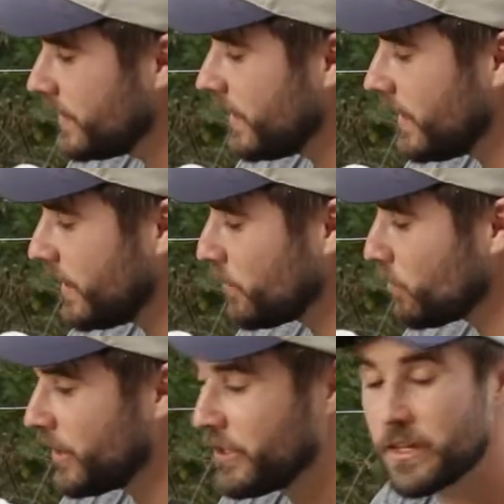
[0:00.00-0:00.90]
on
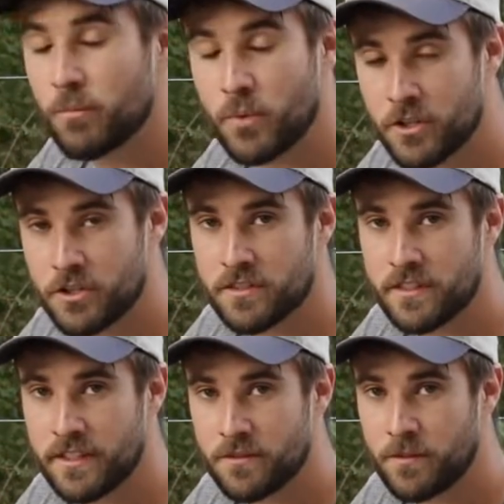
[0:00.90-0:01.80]
where you can purchase
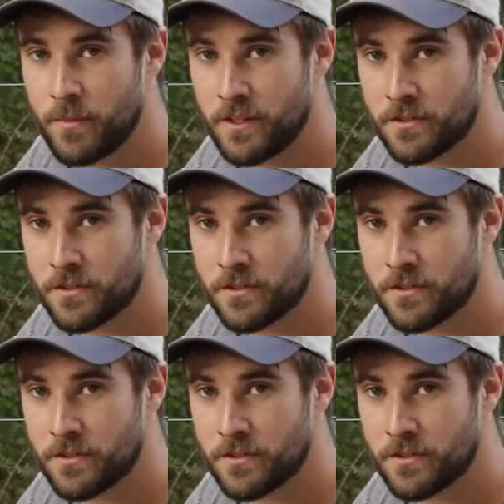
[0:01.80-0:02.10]
these from their